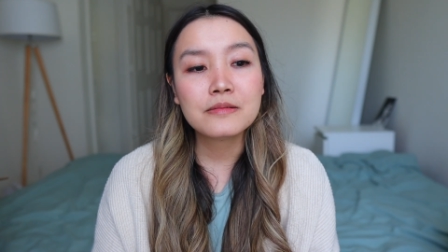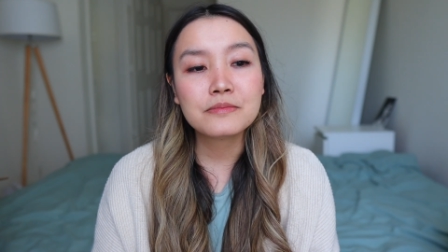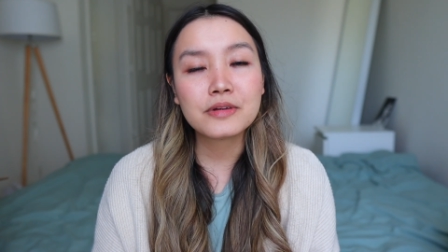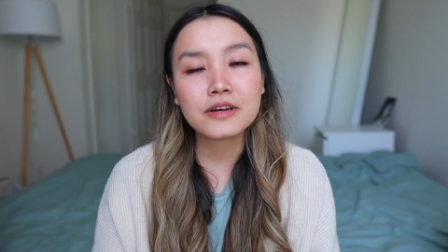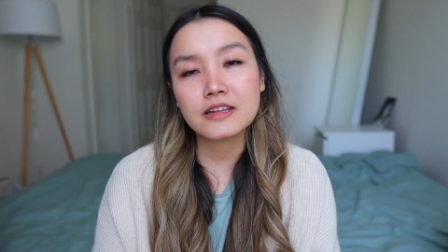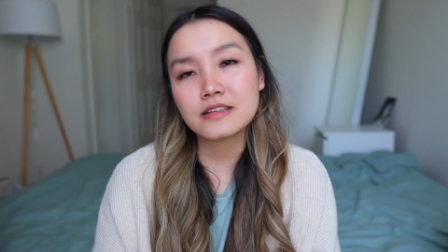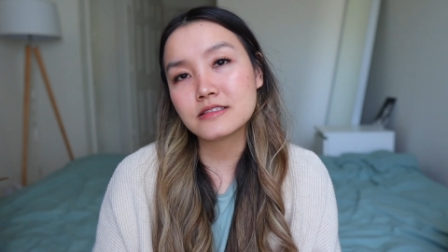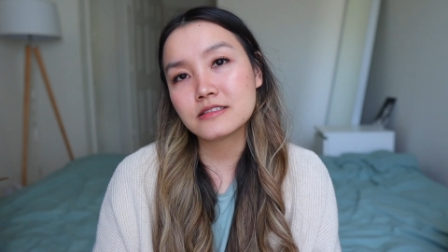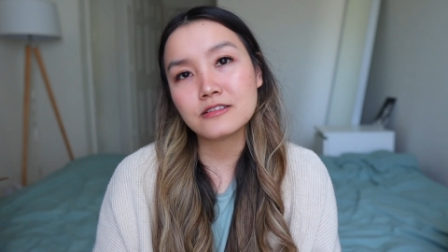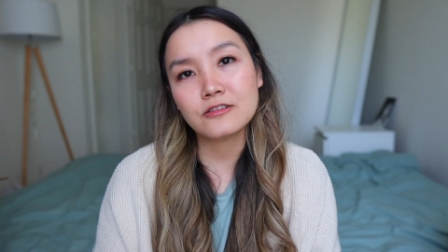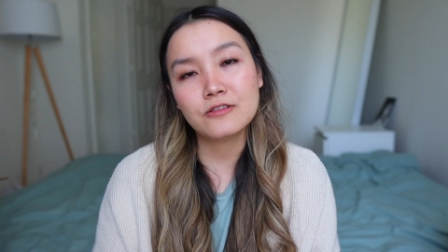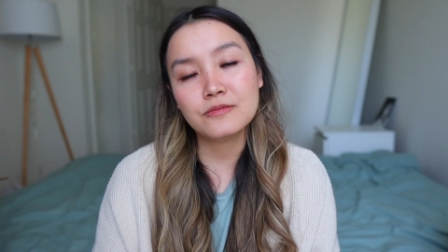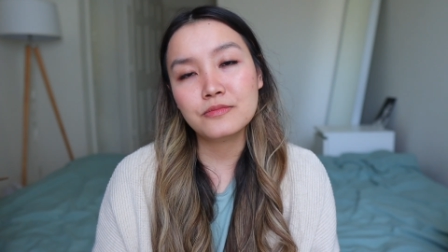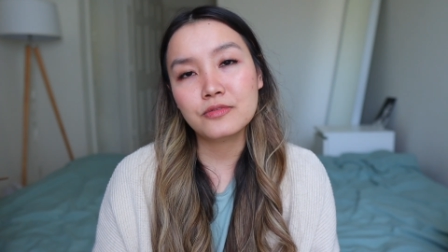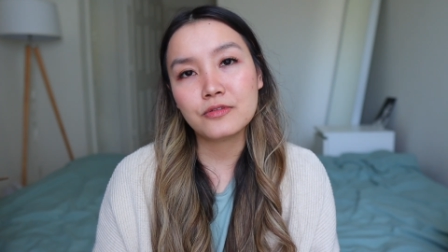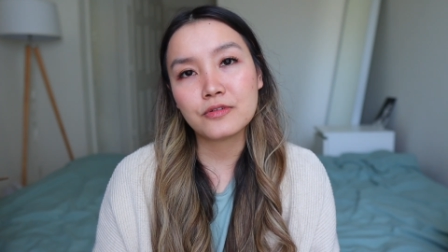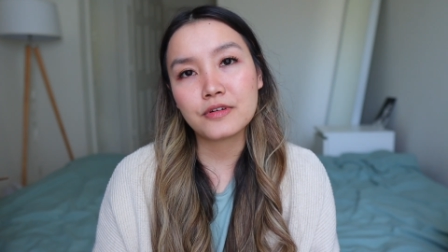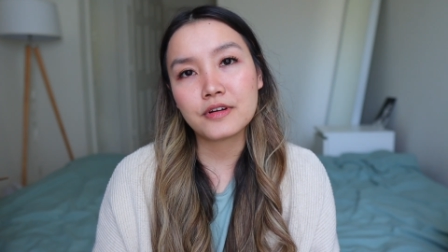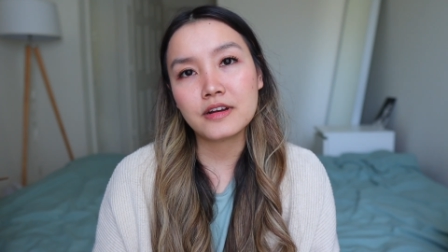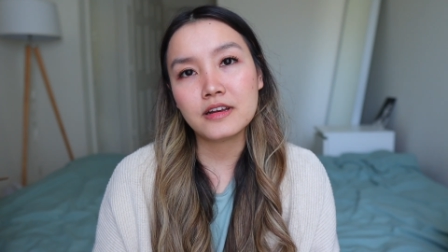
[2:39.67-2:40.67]
But it's so
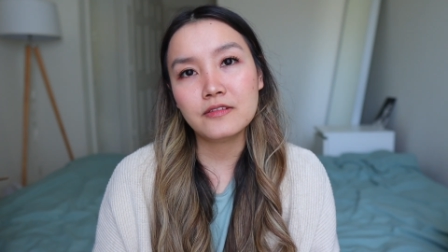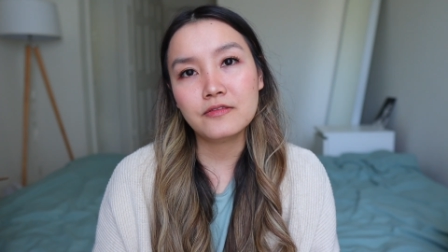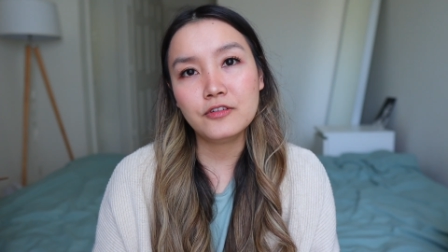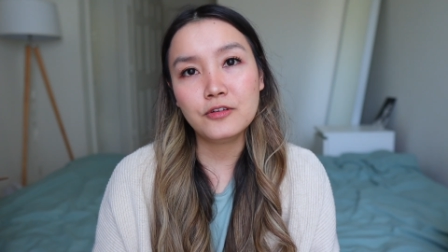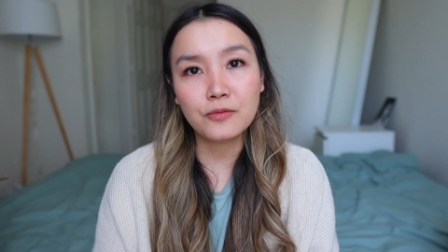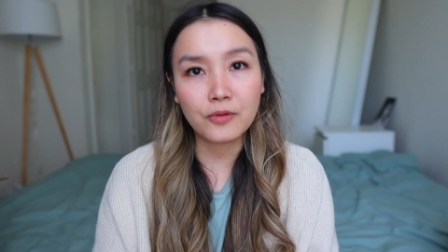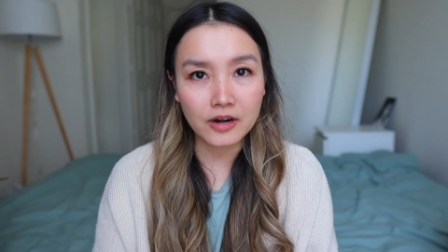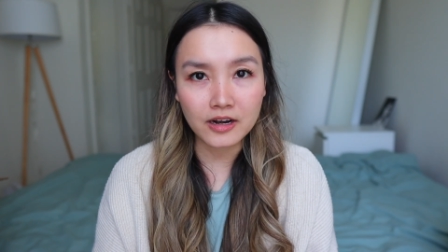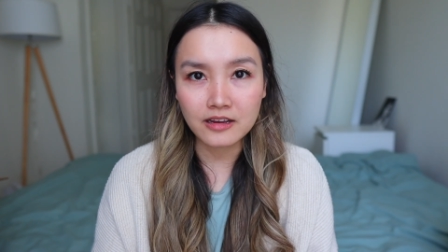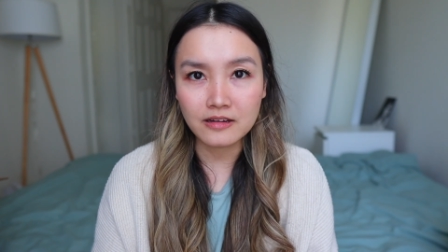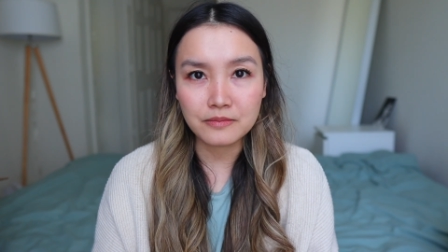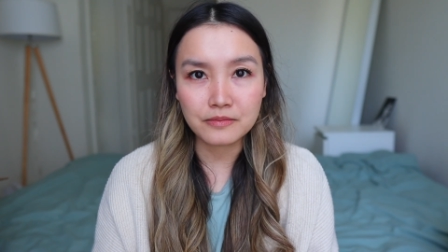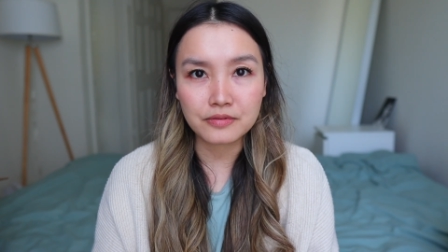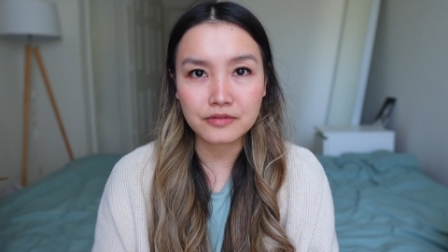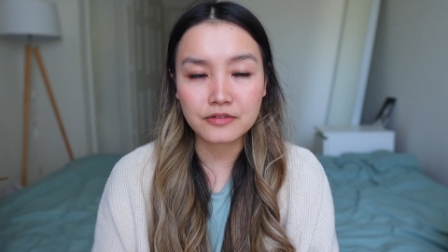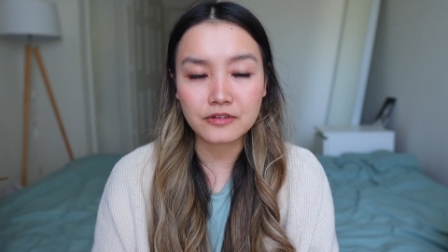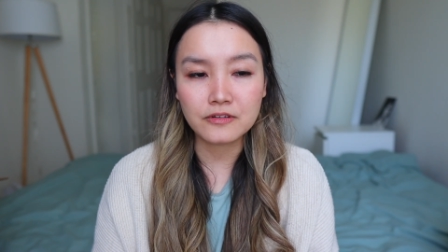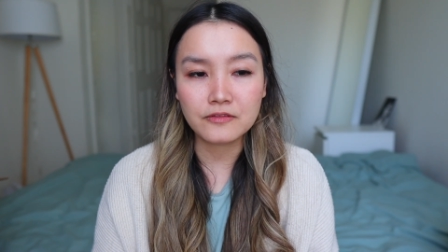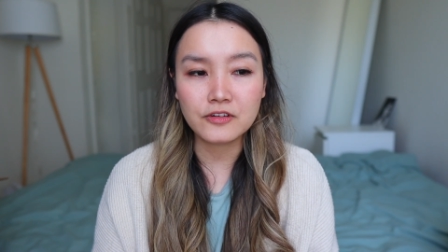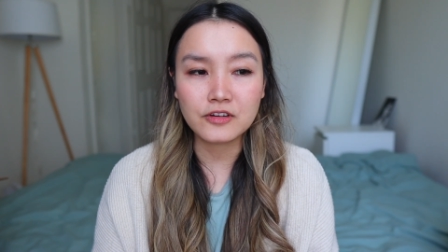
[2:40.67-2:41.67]
important. If you want to
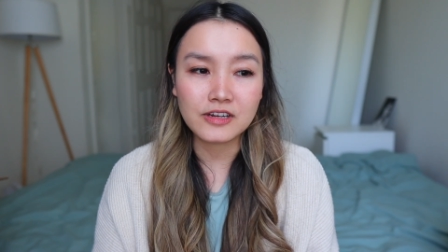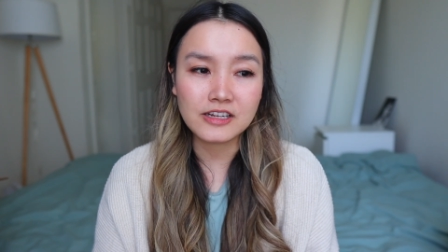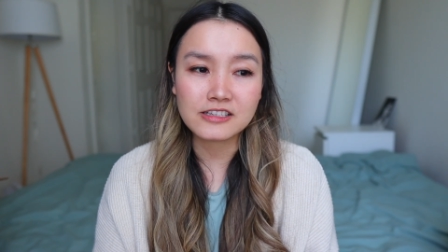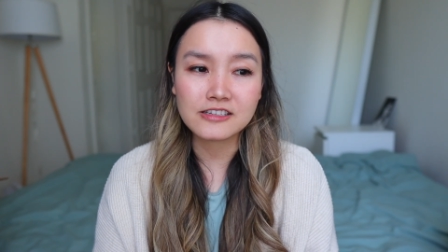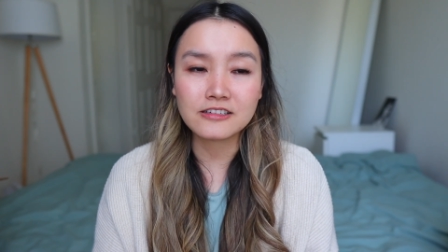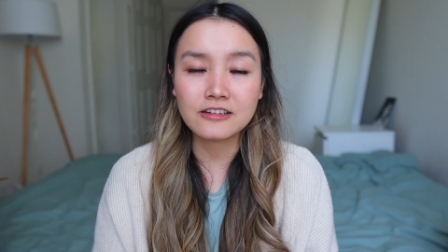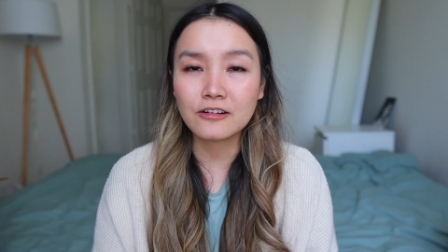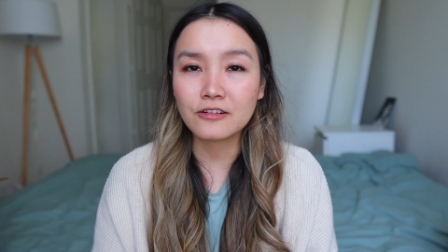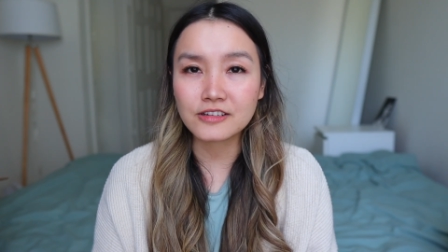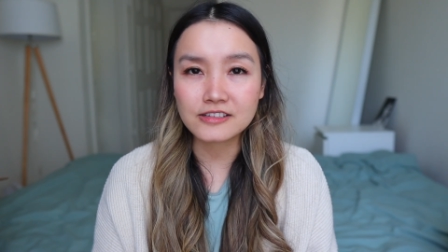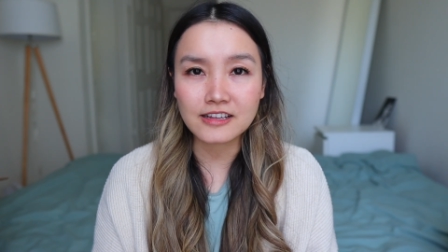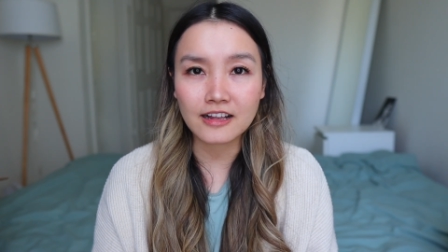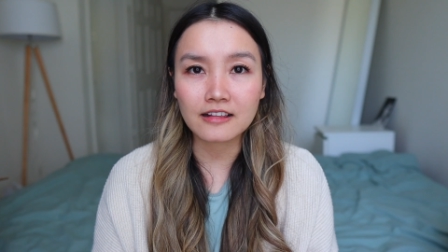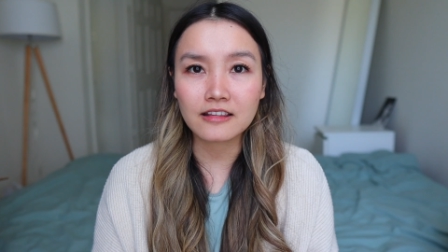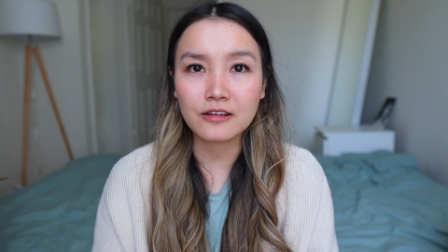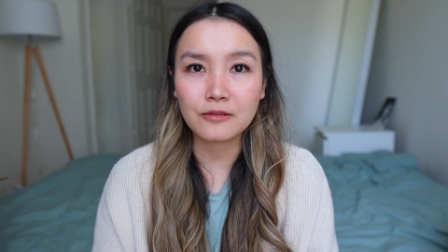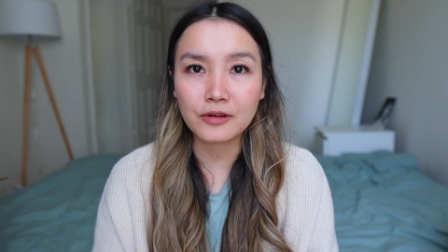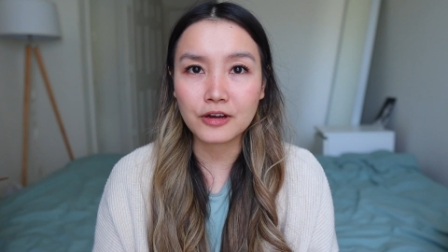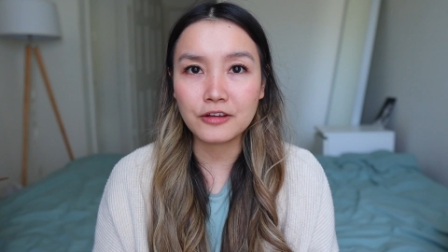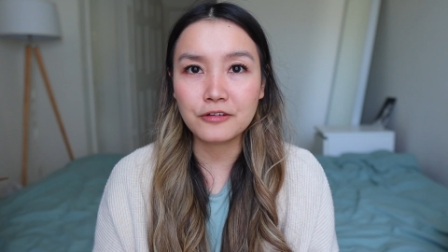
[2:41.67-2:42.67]
improve, you need to know
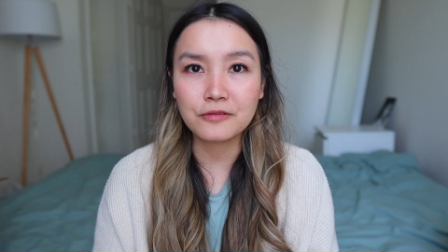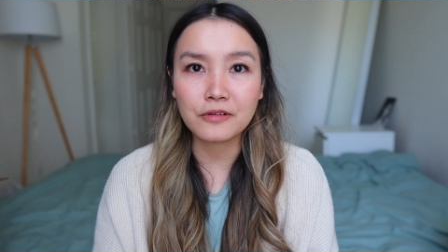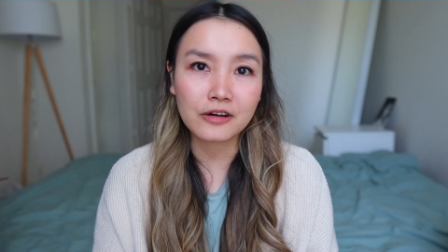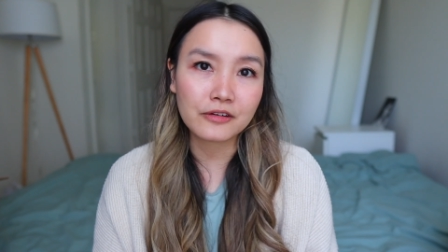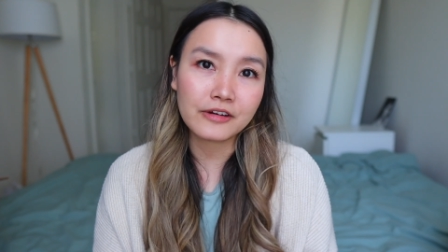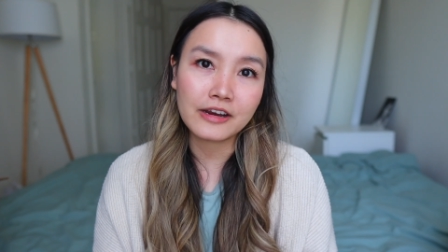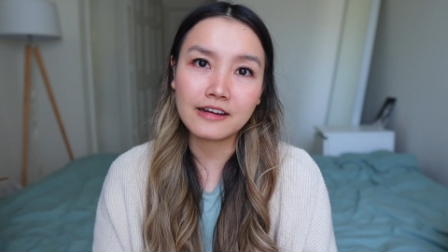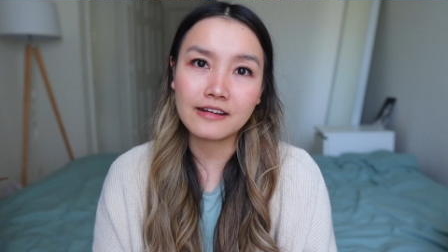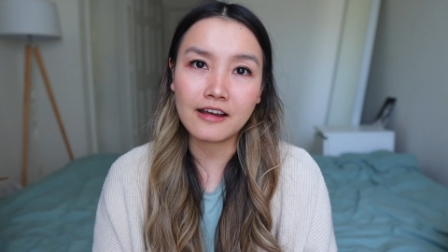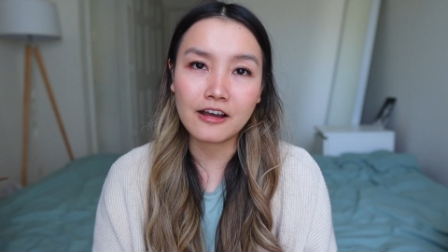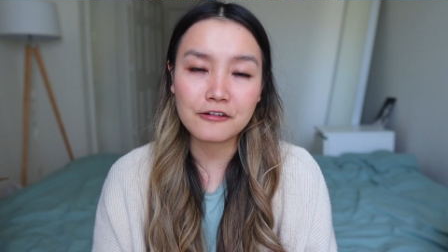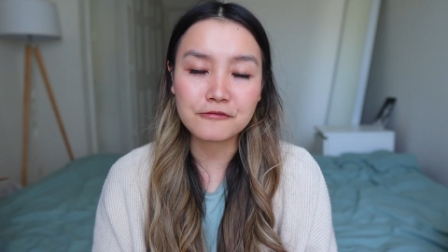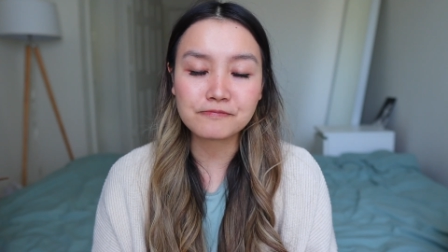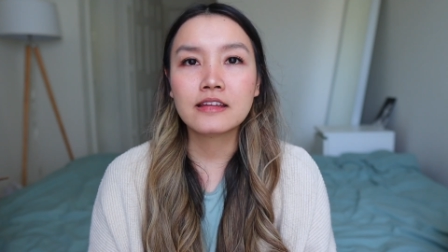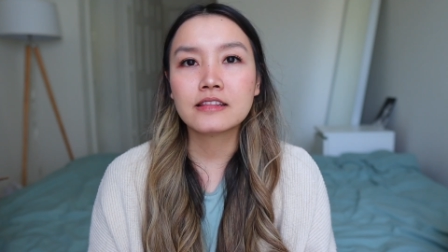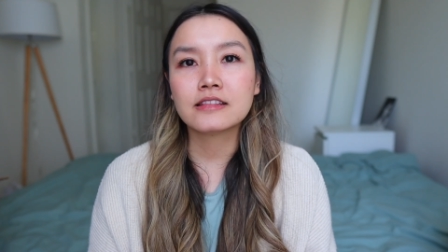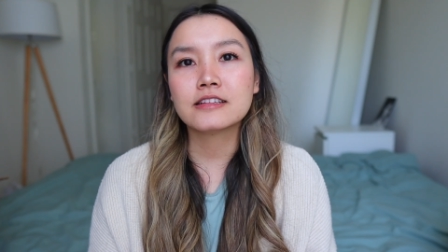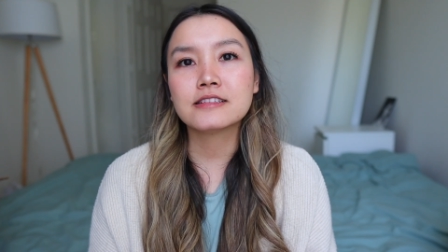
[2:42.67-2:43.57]
exactly where you are right now.